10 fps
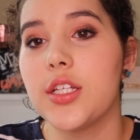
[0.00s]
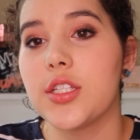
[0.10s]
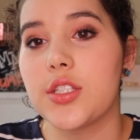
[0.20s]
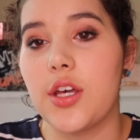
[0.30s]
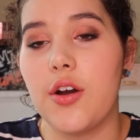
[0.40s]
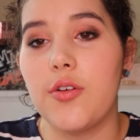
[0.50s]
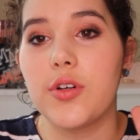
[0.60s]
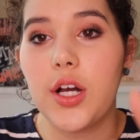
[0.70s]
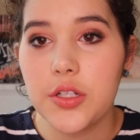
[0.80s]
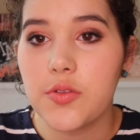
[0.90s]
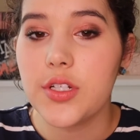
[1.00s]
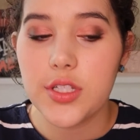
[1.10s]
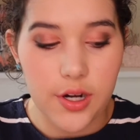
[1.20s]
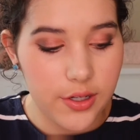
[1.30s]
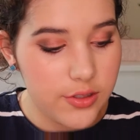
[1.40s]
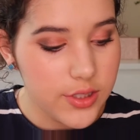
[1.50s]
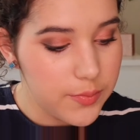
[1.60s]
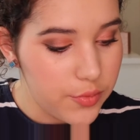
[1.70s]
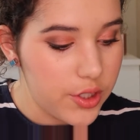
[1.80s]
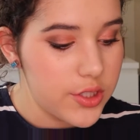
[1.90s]
So contour is darker
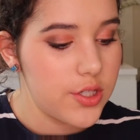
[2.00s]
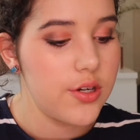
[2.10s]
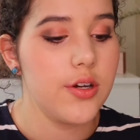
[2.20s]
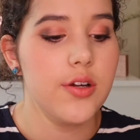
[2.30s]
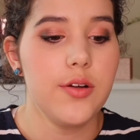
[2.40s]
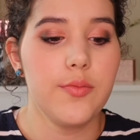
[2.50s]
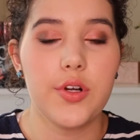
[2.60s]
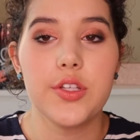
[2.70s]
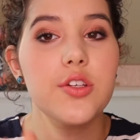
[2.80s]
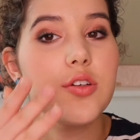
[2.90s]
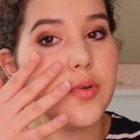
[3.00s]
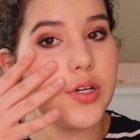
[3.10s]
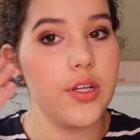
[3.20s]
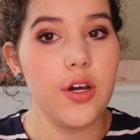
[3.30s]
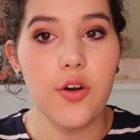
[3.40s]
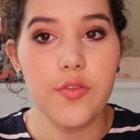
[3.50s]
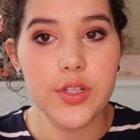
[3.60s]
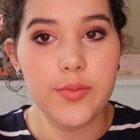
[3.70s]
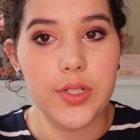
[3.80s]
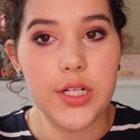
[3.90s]
than bronzer. Bronzer you put
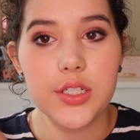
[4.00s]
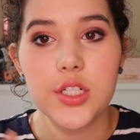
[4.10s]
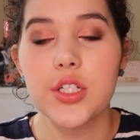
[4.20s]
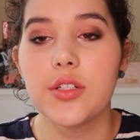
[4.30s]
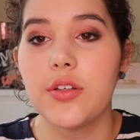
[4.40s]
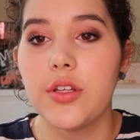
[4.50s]
over the blush